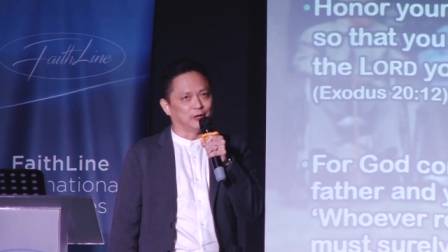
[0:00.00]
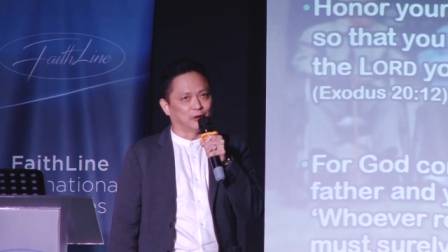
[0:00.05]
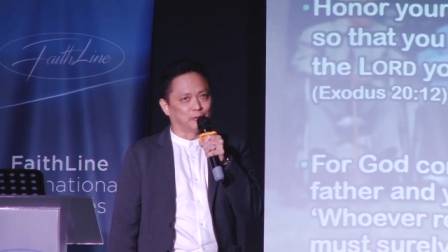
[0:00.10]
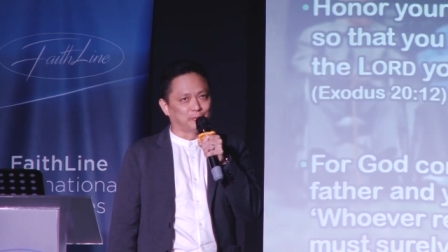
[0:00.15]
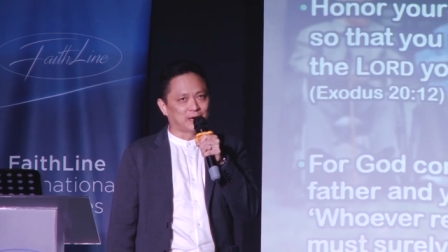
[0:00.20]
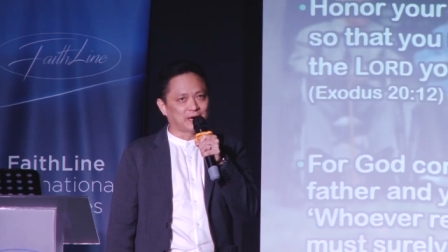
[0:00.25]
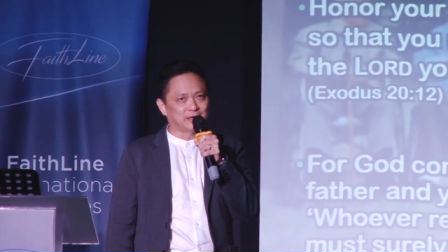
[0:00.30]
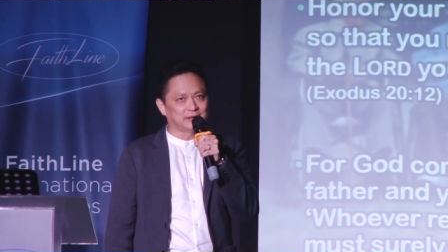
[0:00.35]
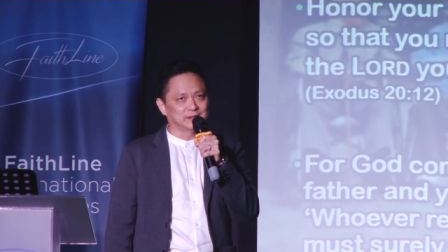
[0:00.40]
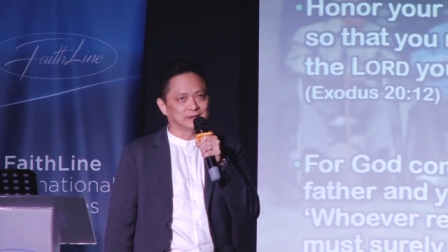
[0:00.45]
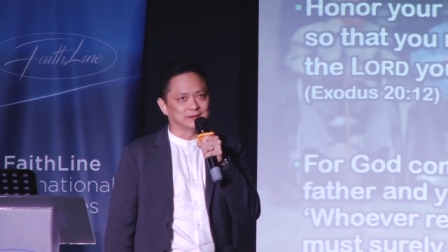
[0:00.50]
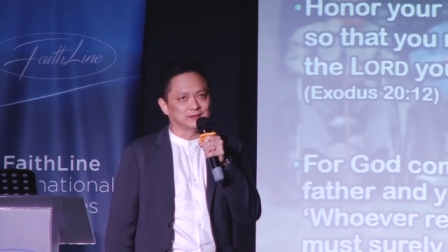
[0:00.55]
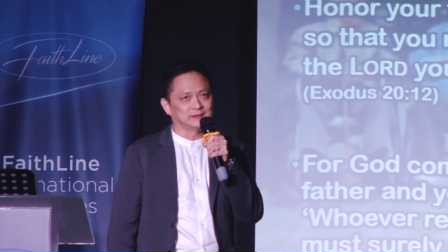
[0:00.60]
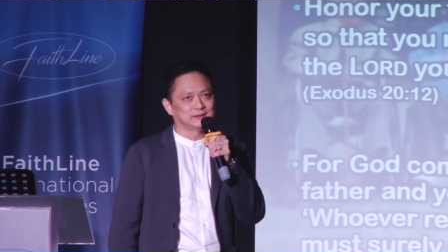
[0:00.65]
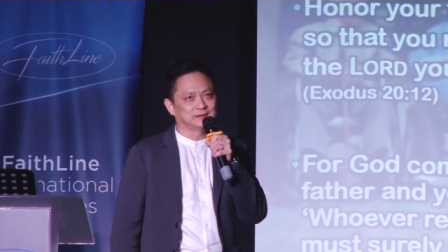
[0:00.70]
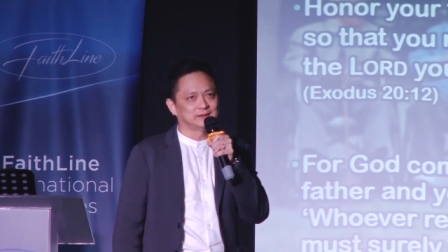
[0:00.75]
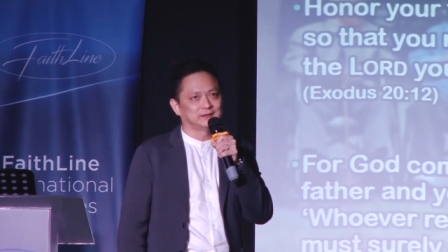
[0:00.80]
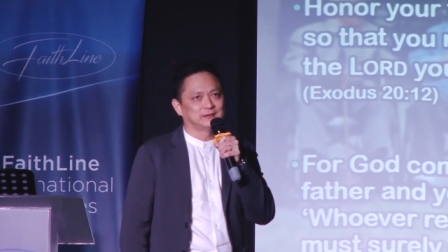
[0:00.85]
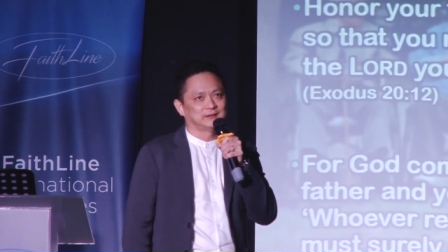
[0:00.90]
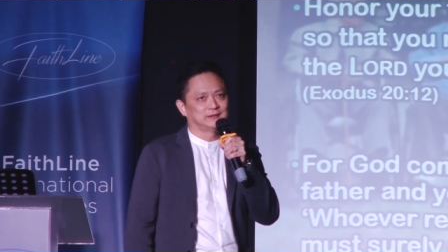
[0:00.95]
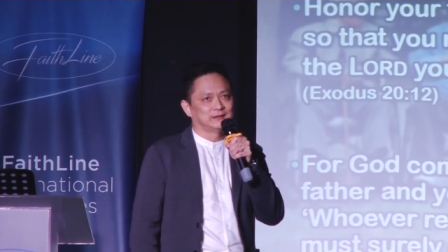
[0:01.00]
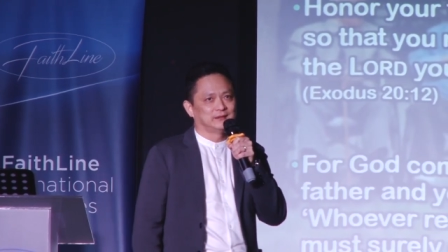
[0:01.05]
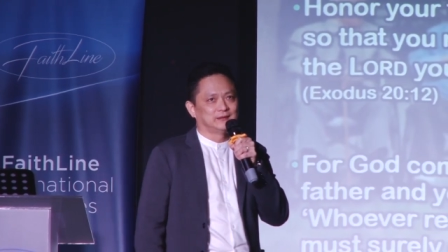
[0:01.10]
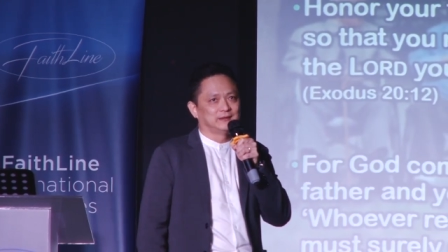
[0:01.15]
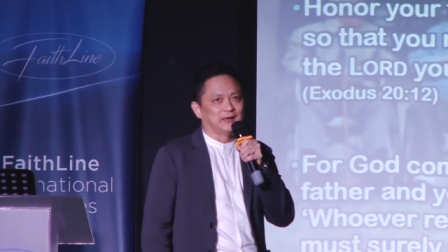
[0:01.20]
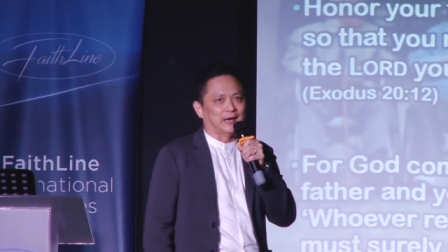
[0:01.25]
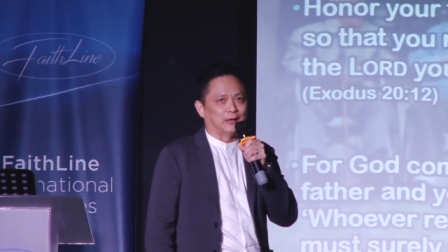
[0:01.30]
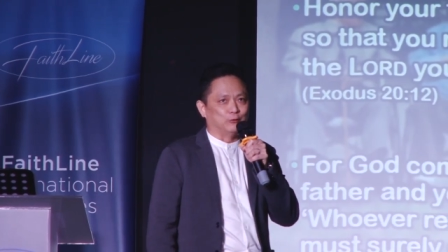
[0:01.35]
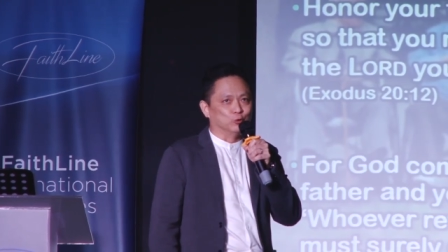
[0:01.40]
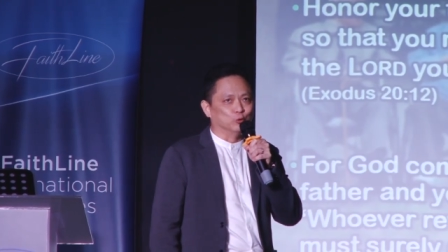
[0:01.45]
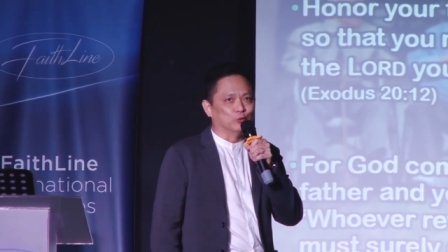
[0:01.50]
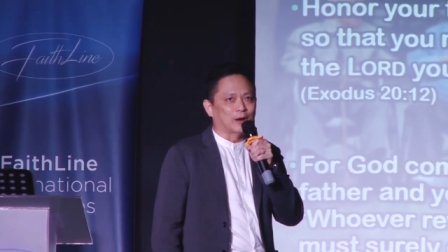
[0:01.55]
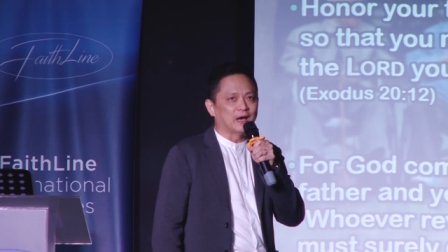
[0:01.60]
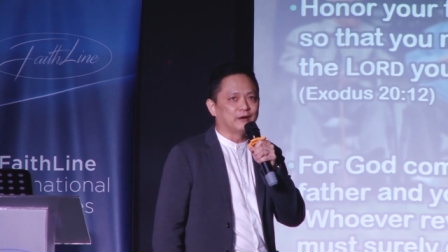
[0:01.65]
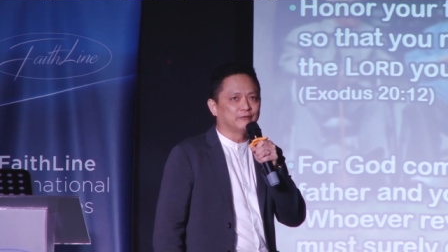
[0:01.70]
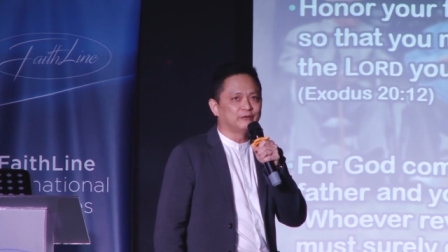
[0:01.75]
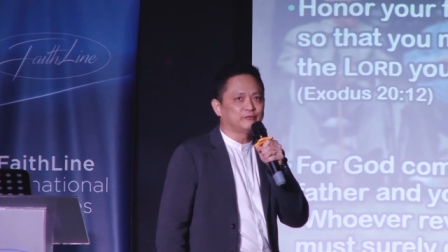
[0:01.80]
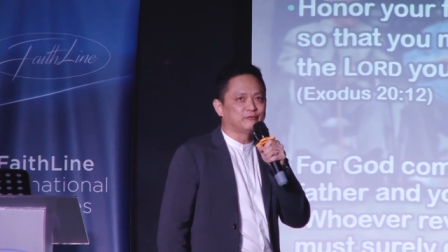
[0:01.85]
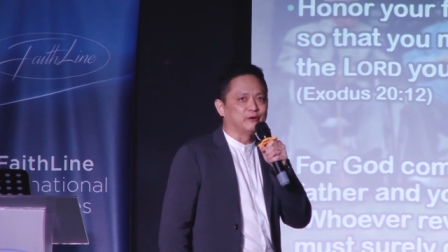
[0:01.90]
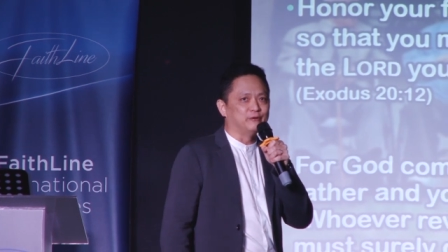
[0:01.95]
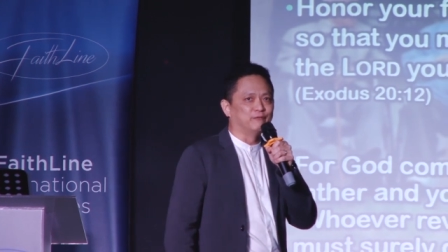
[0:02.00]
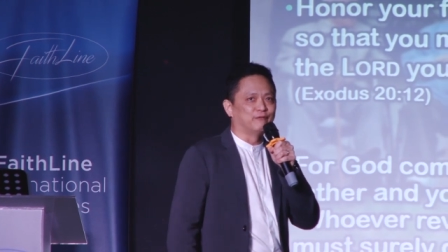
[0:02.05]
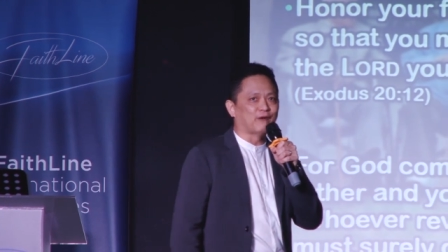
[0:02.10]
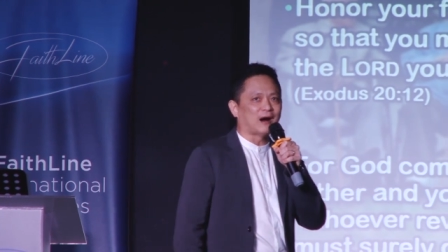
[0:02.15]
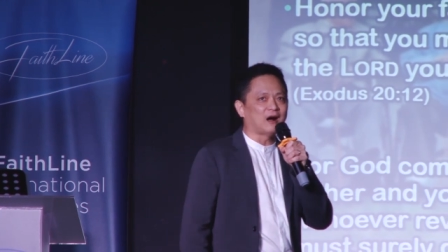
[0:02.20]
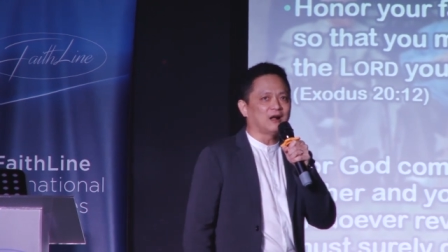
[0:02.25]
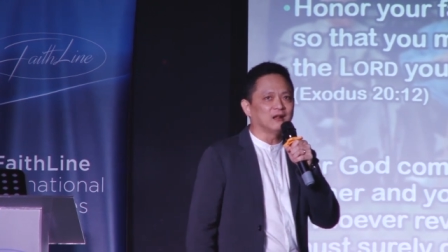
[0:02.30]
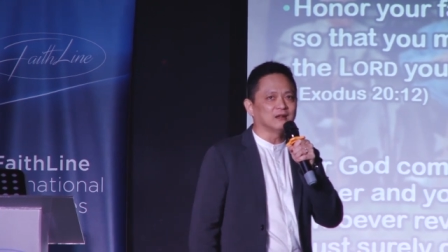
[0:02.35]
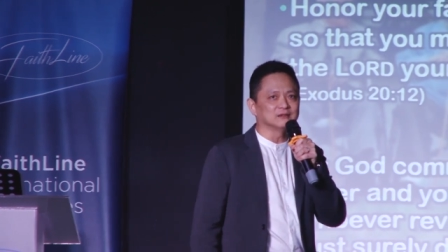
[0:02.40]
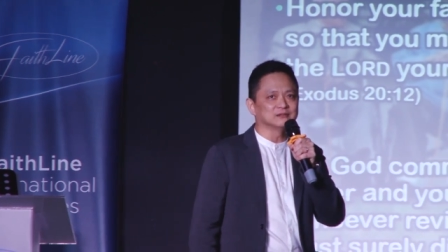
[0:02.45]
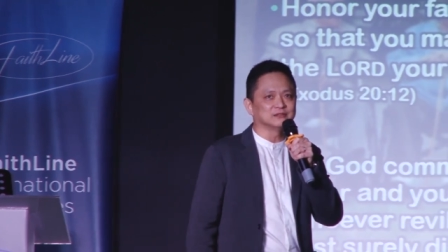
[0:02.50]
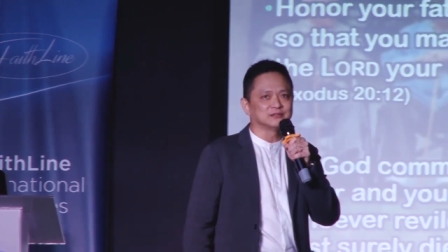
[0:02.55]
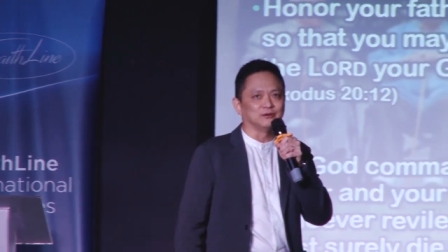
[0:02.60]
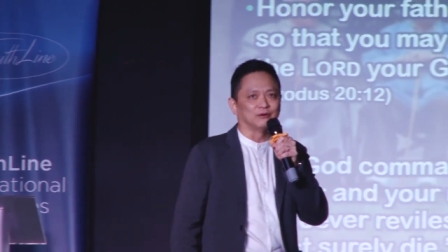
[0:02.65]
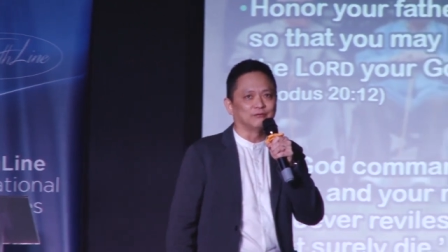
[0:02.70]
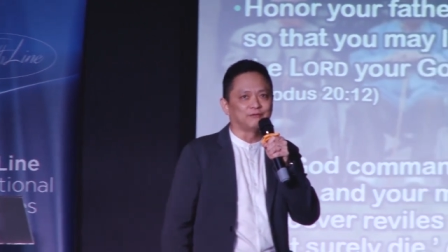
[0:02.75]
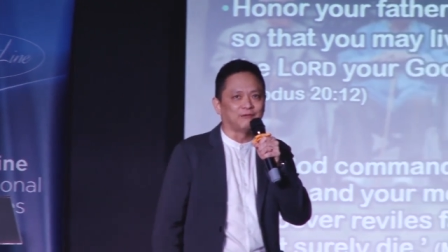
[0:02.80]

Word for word: your mother, and whoever reviles